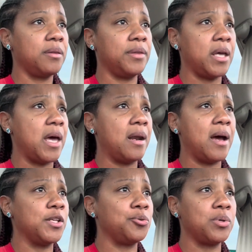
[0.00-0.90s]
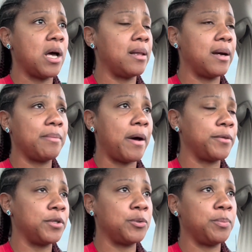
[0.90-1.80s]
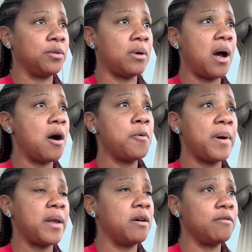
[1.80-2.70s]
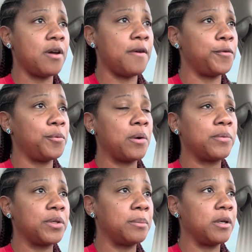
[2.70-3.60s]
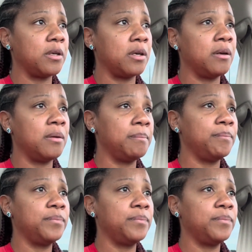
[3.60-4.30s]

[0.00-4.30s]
that I do not like about this builder. I hope I never have to work with them again.